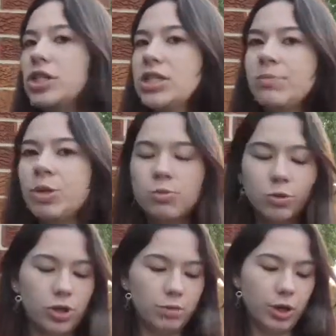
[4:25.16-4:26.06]
which is a special
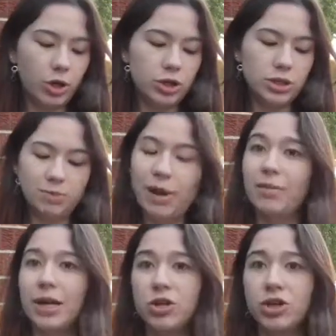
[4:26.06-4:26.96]
book composed
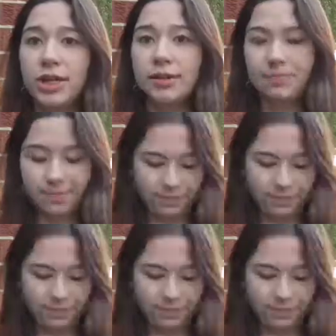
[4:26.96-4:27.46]
by my uni.